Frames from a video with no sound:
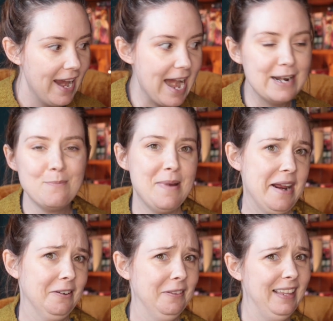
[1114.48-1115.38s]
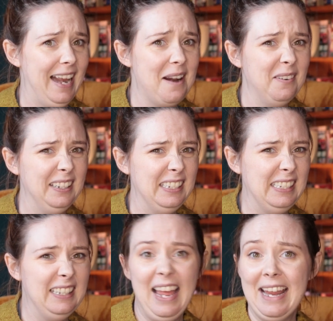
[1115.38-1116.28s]
in a manner that I really
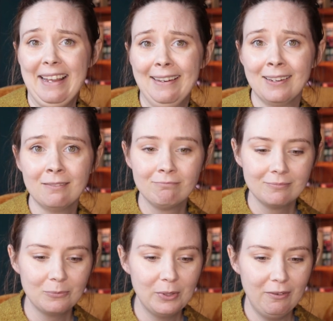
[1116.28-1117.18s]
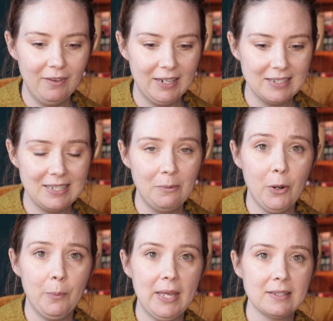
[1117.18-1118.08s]
like with fantasy
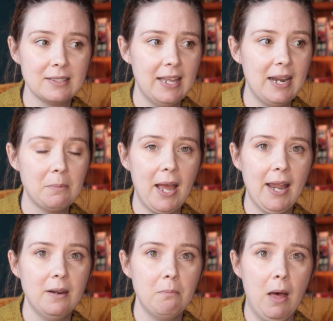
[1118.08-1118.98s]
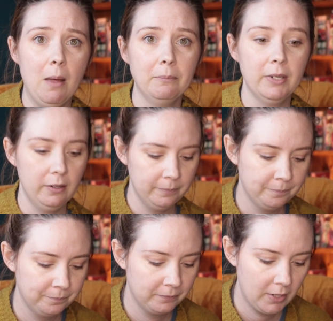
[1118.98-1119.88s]
romance, and I'm kind of bummed.
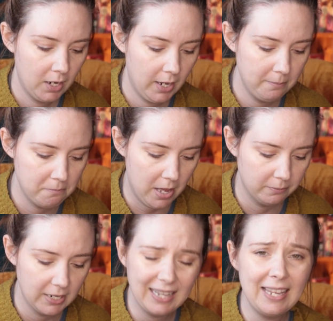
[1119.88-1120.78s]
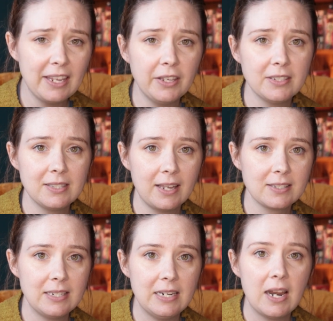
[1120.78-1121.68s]
I'm bummed. I like a good
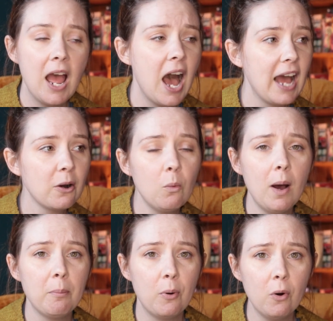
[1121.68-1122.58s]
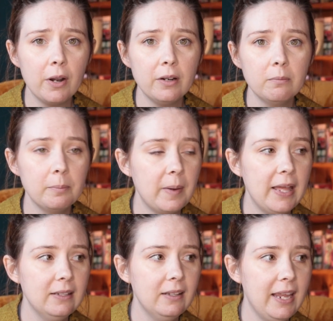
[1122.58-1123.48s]
sex scene. I don't want porn,
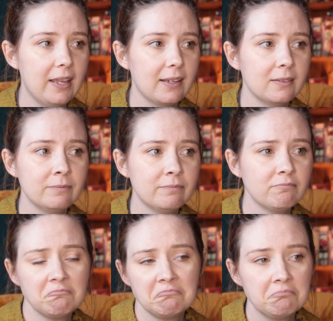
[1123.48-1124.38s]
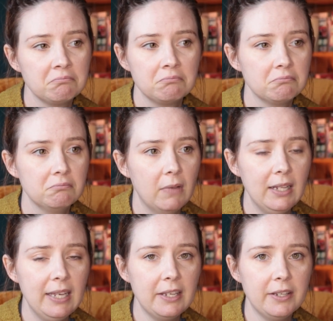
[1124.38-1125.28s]
but like,
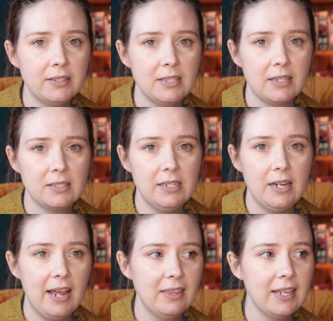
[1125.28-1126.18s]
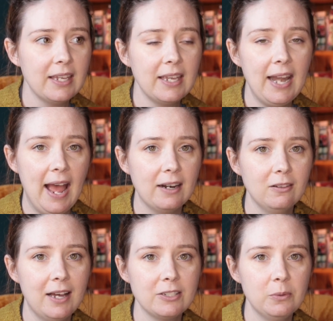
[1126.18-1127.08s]
I like a good sex scene. I think it can add a
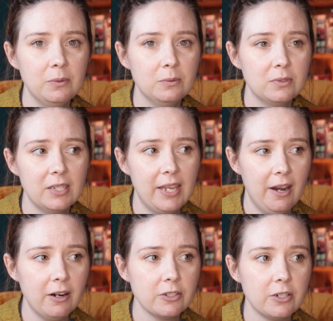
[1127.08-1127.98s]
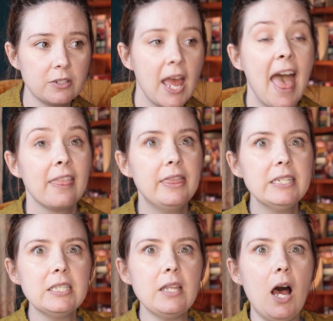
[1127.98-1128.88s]
lot to characters.
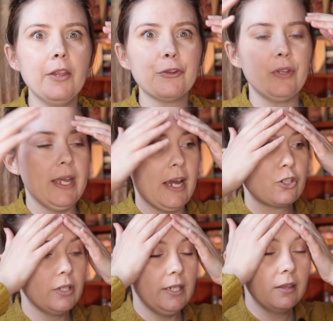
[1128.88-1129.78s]
This is the other thing, actually,